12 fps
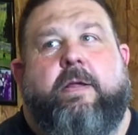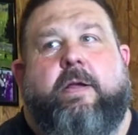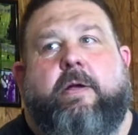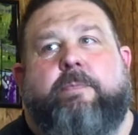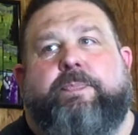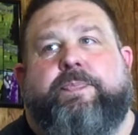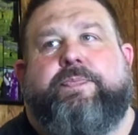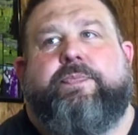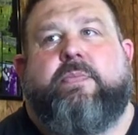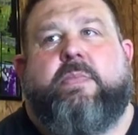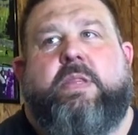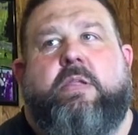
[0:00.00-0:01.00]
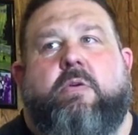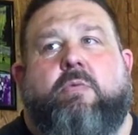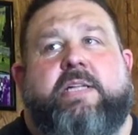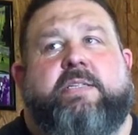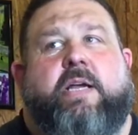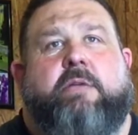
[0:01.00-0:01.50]

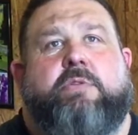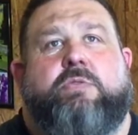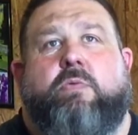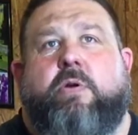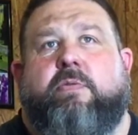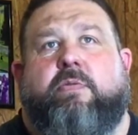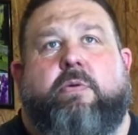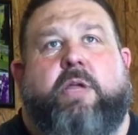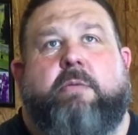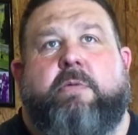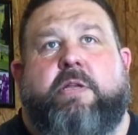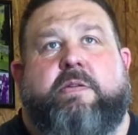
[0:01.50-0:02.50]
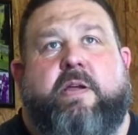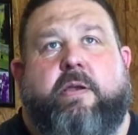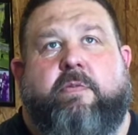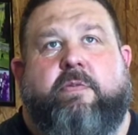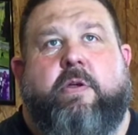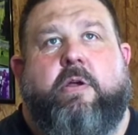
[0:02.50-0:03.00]
Whitesand was wonderful and gave me
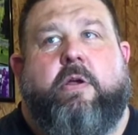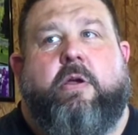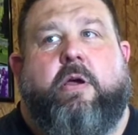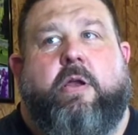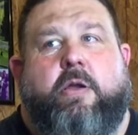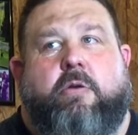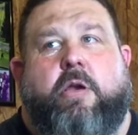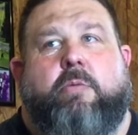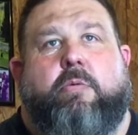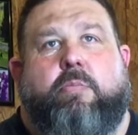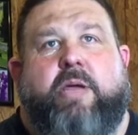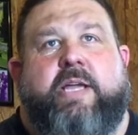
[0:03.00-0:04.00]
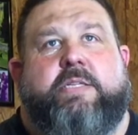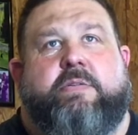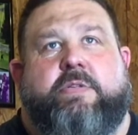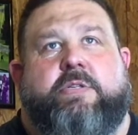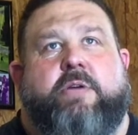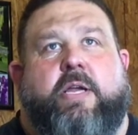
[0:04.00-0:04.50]
an incredible base
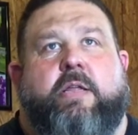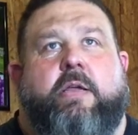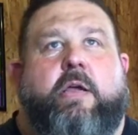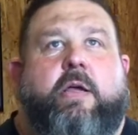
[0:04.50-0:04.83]
of strength.